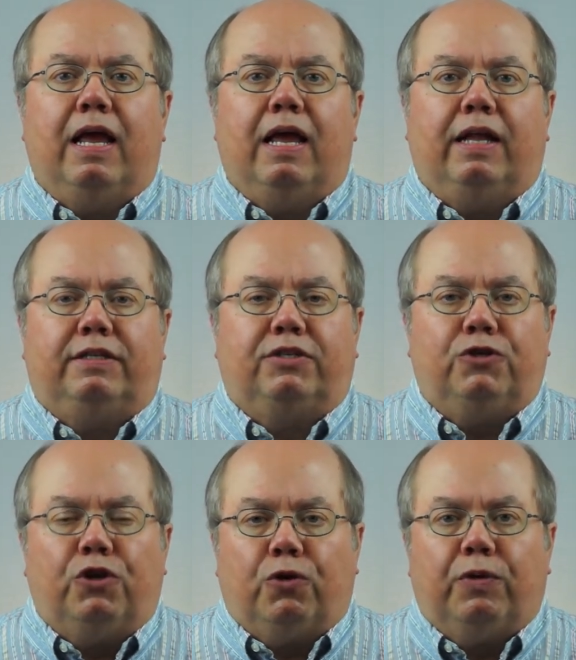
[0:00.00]
it's
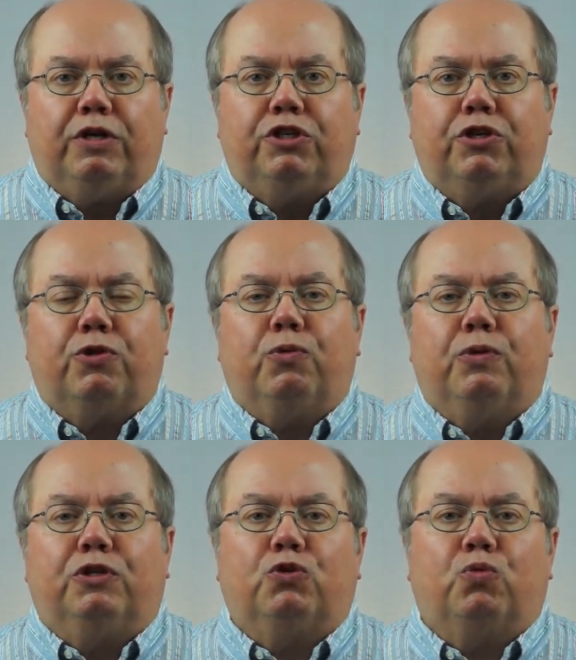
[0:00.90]
nourished through
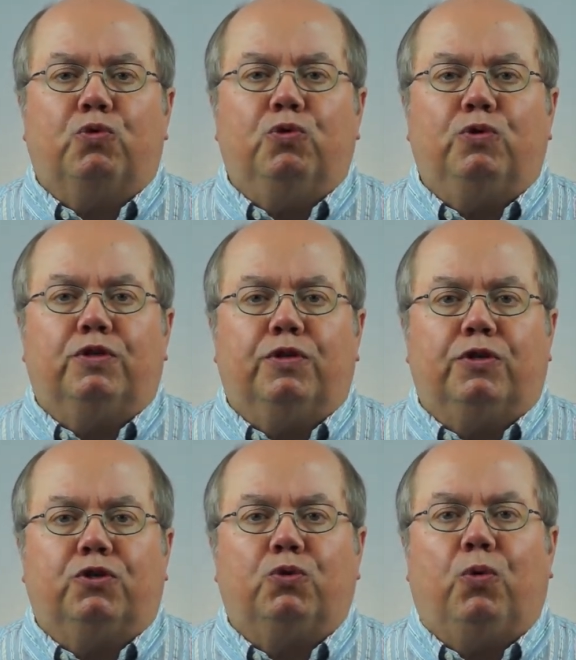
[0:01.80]
its roots in the
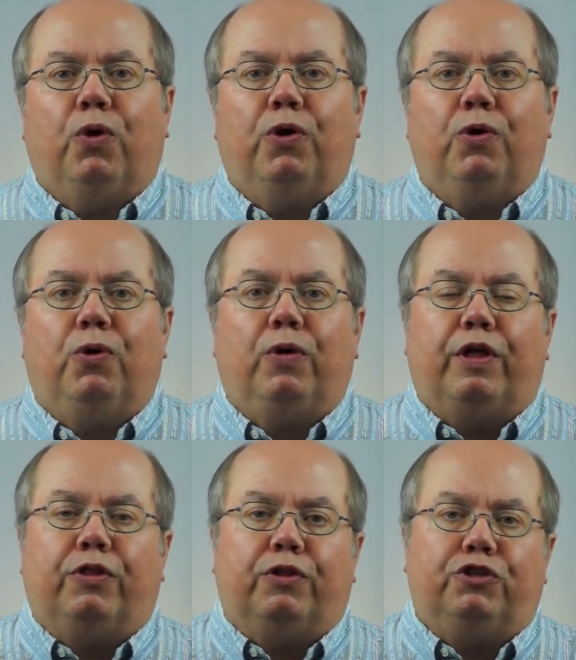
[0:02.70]
soil
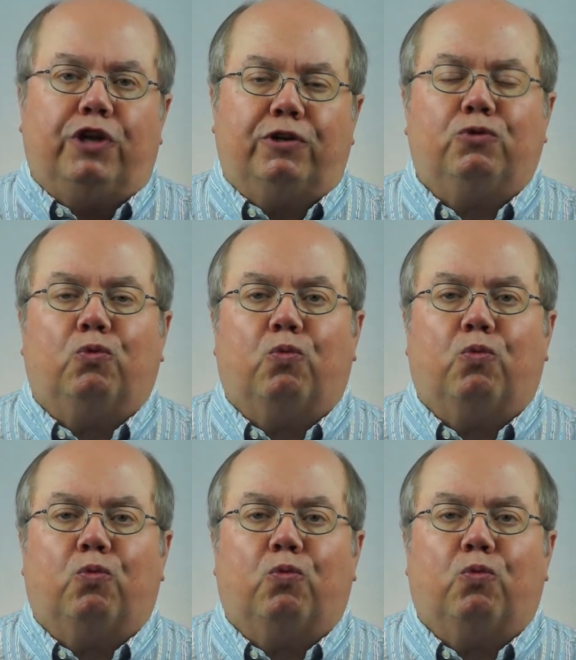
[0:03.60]
and the gentle